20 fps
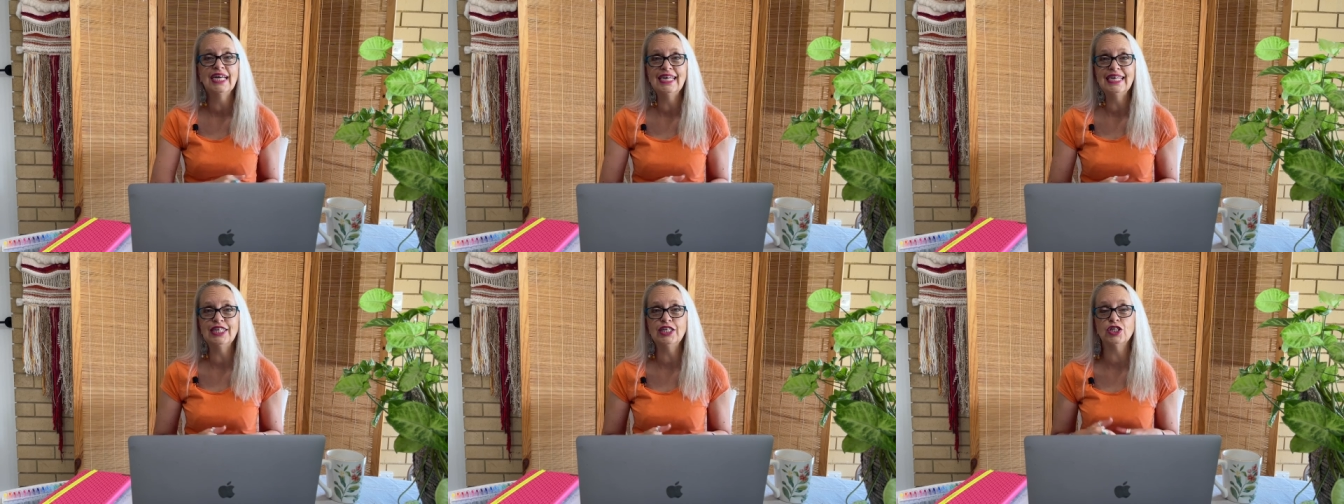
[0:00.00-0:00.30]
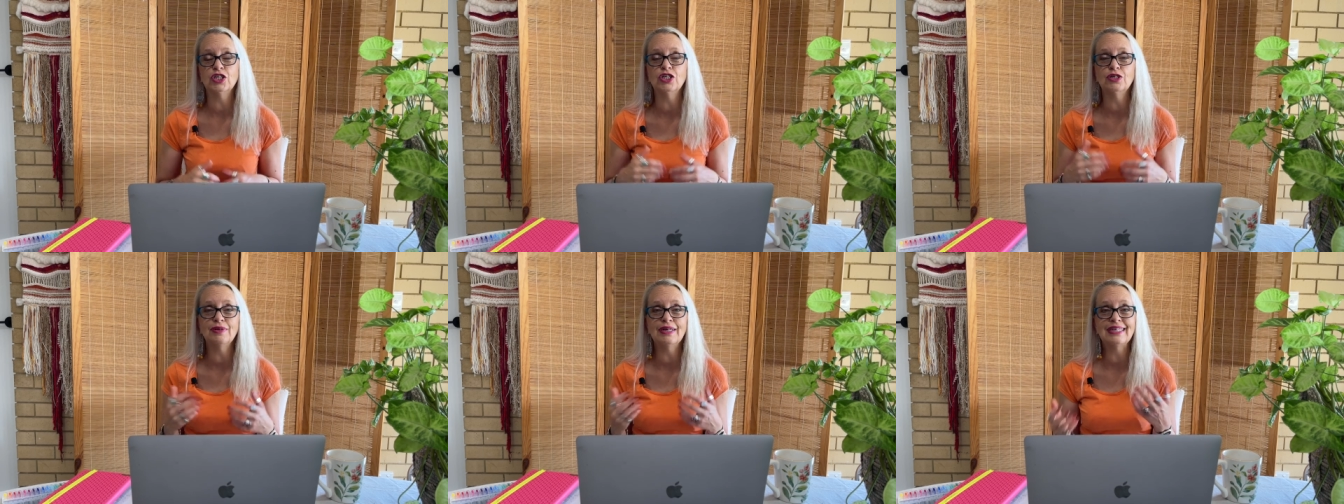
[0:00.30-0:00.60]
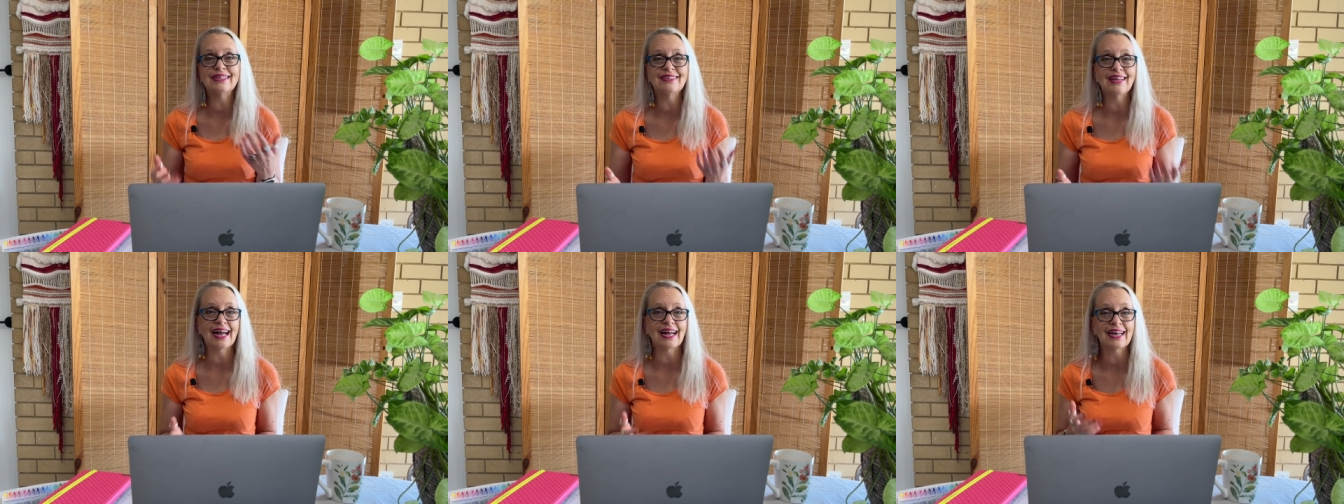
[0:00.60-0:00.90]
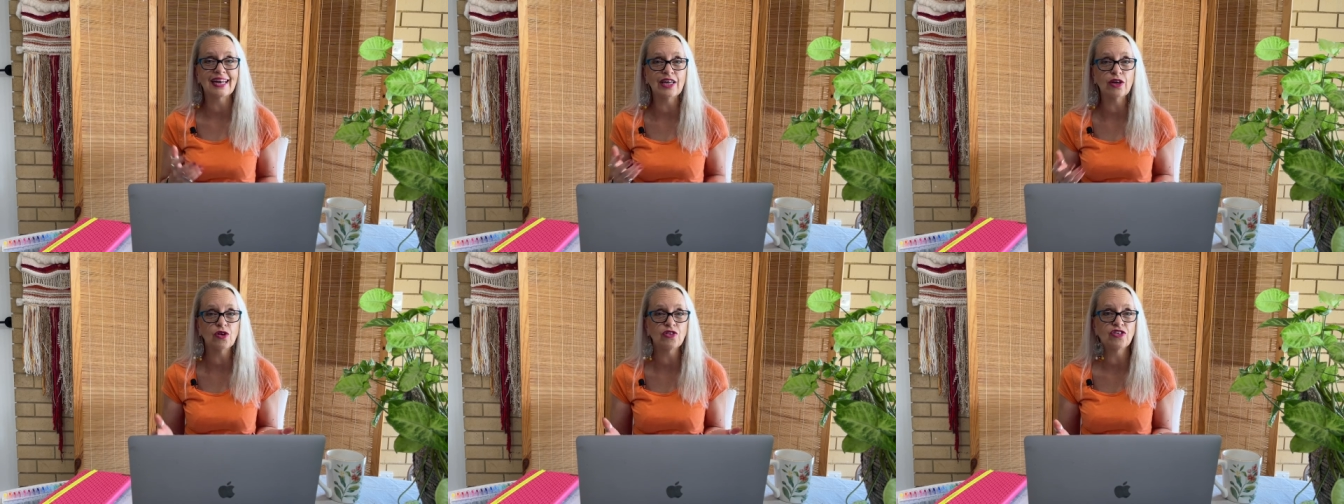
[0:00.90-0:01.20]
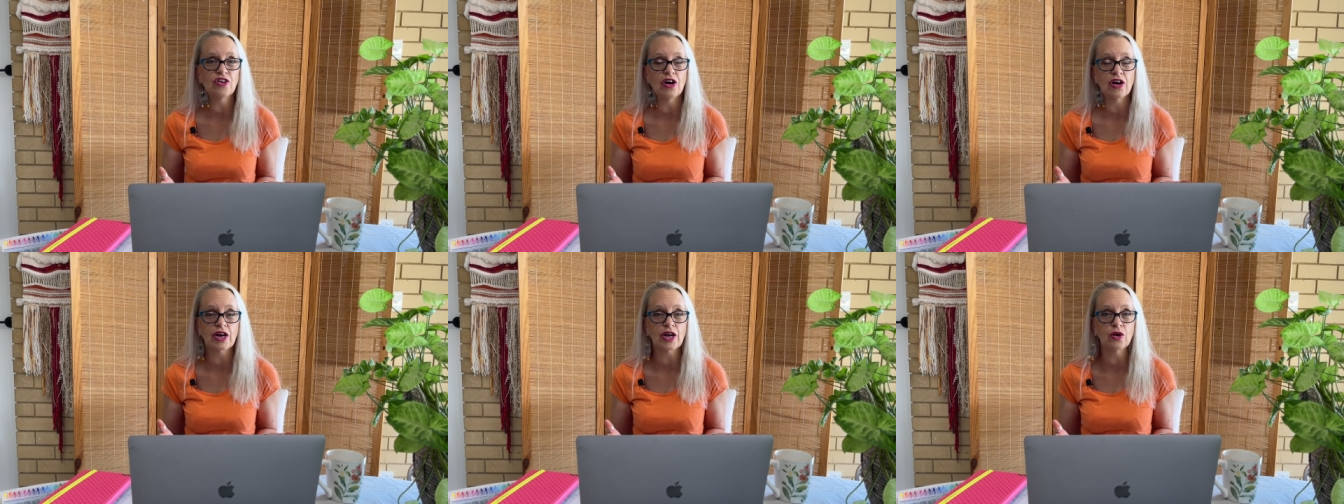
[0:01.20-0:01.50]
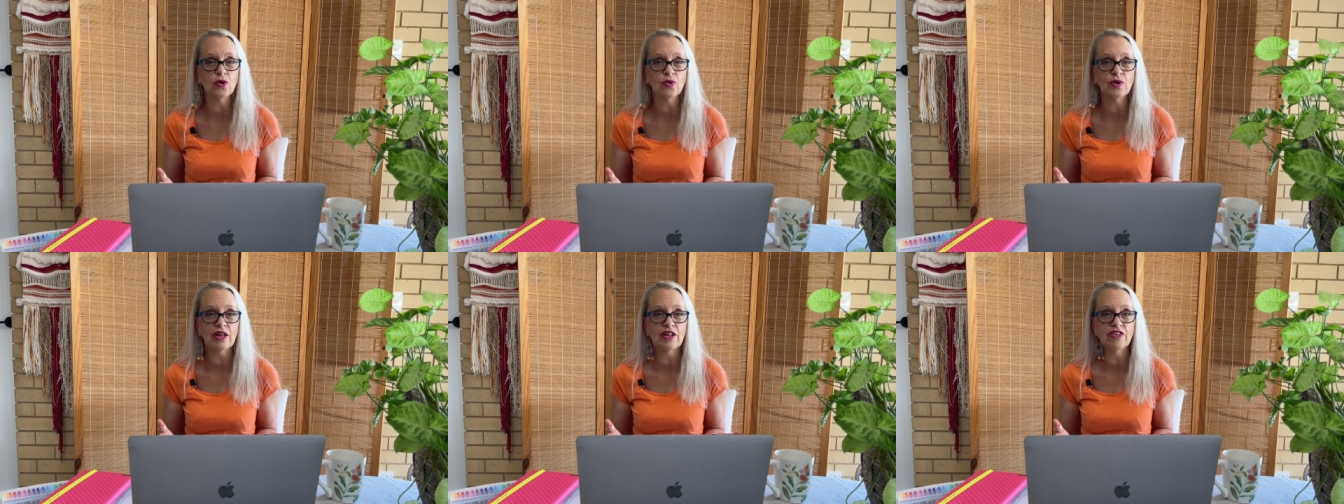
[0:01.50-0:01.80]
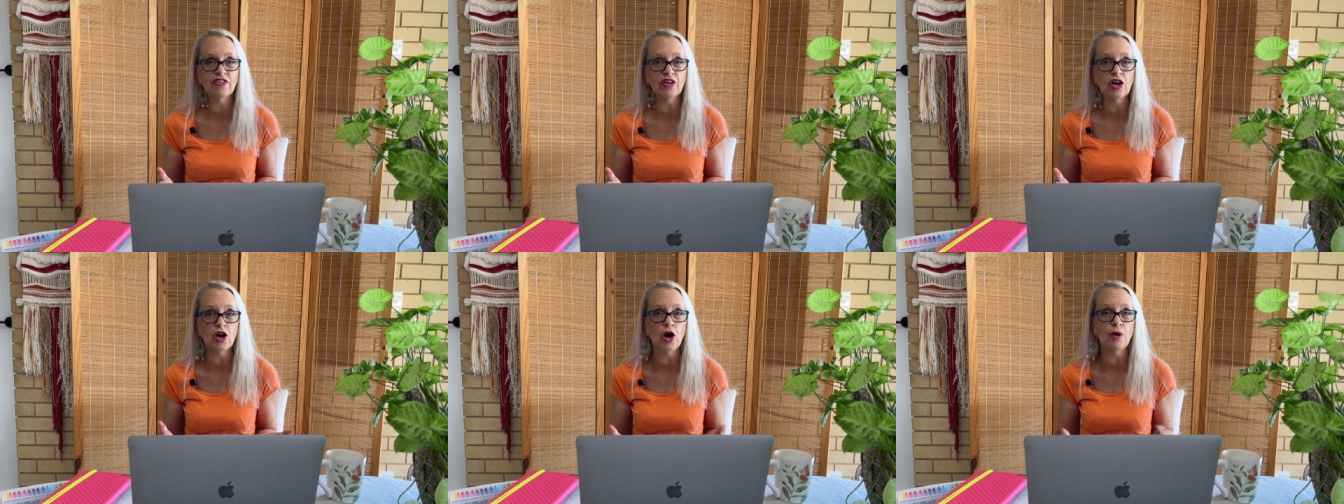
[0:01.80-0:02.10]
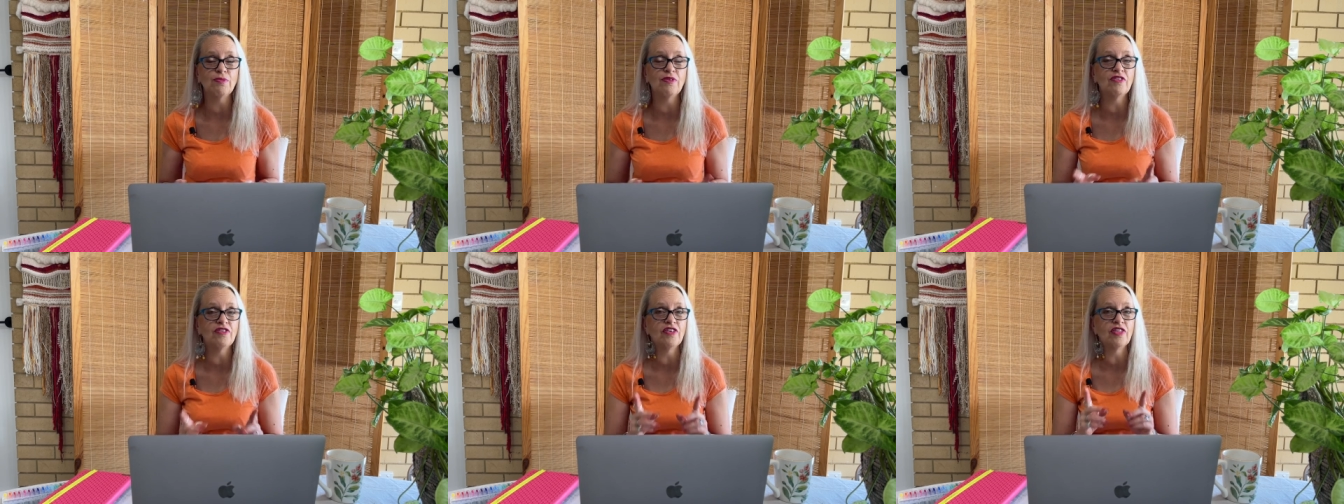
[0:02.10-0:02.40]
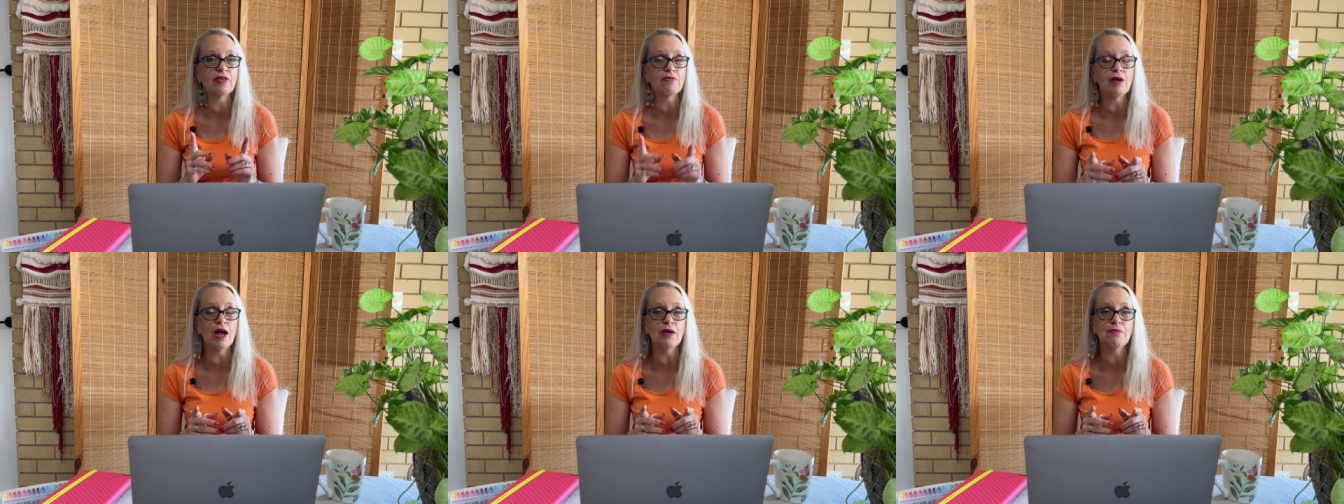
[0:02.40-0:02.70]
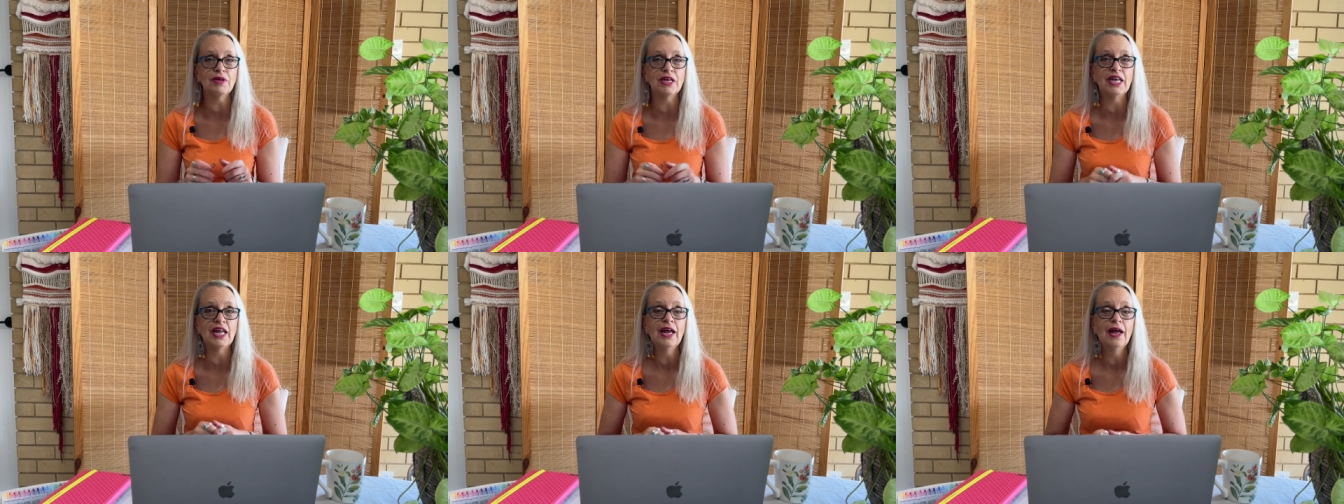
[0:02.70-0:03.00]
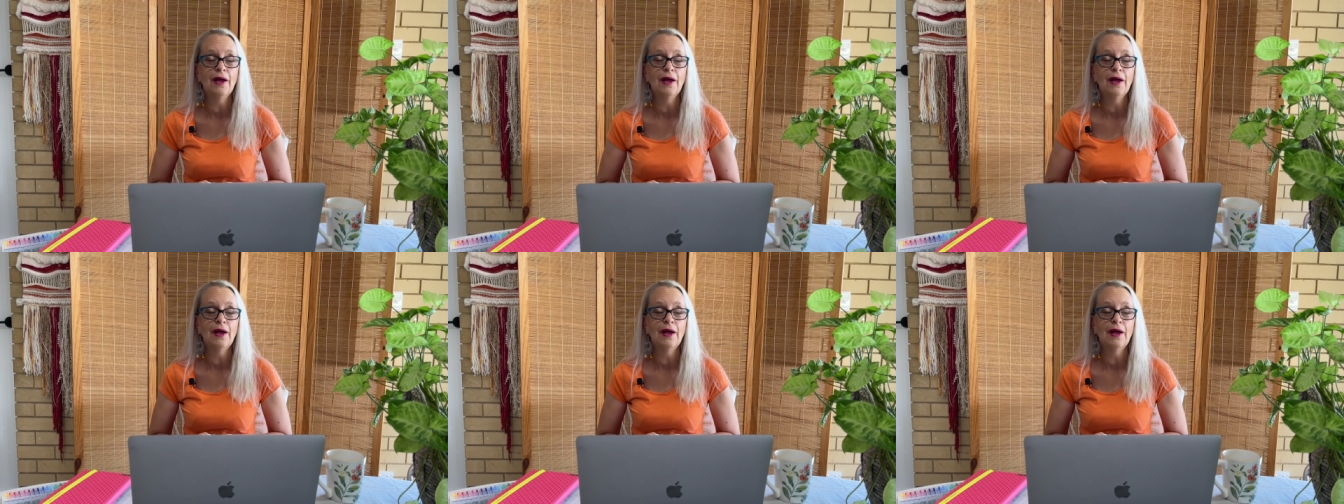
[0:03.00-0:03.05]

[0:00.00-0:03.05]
into who exactly your target audience are. But for the moment,